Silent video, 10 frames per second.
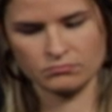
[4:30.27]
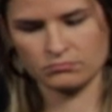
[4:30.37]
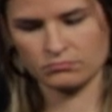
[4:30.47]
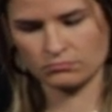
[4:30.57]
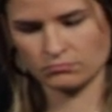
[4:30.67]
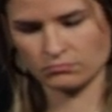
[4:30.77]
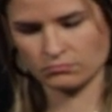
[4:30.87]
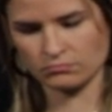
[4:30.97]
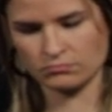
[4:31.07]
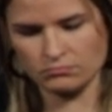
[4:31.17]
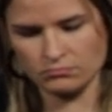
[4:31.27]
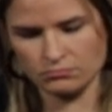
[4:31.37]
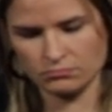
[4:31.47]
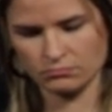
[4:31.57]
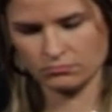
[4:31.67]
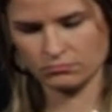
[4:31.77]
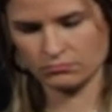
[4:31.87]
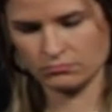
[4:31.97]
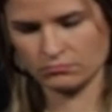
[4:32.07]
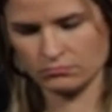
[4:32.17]

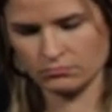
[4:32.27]
[no speech]